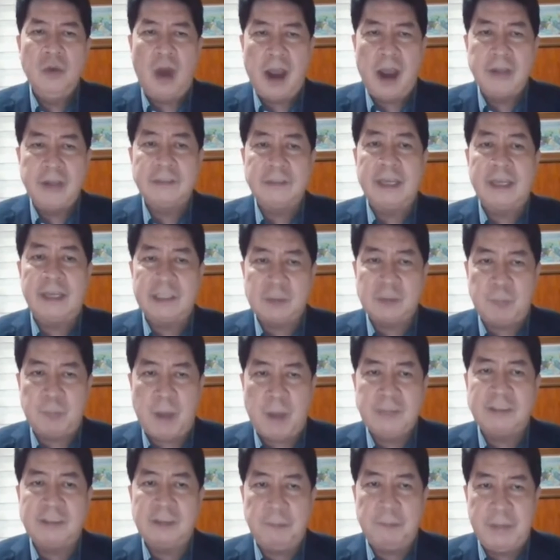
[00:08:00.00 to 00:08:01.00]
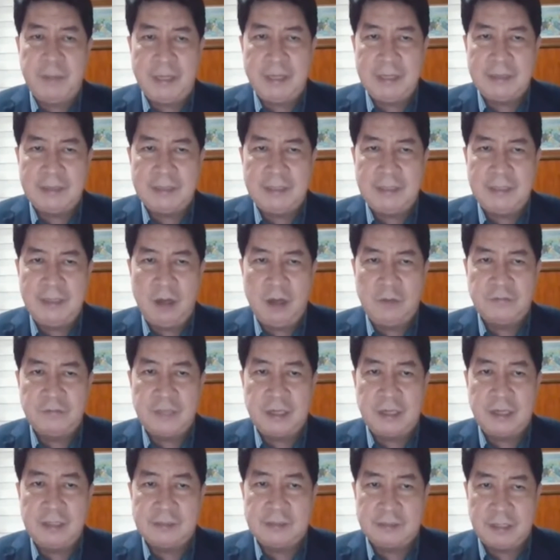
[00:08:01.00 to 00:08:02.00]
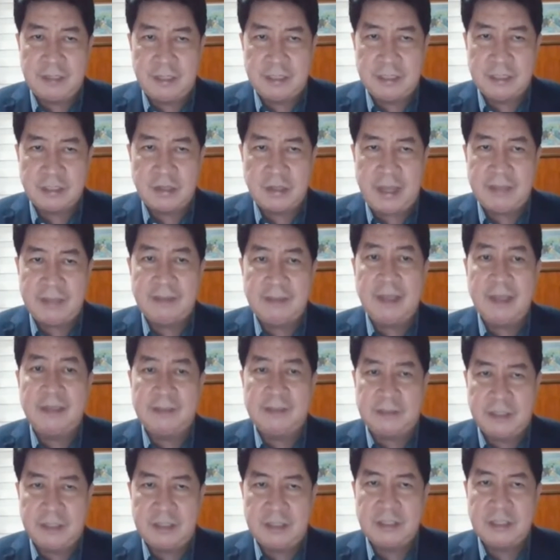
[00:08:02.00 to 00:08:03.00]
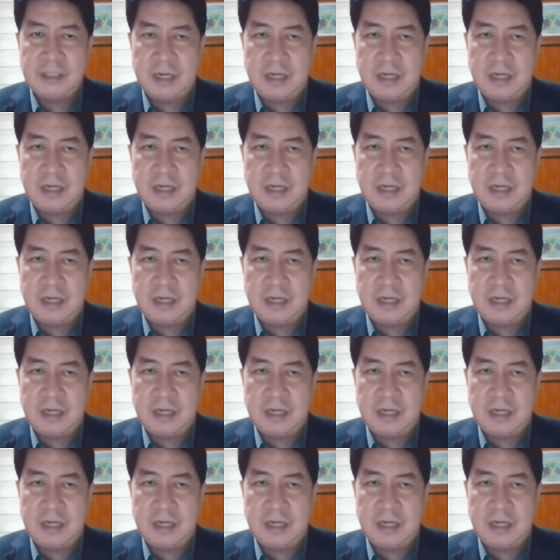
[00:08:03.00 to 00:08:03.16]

are the responsibility of the research and the researcher.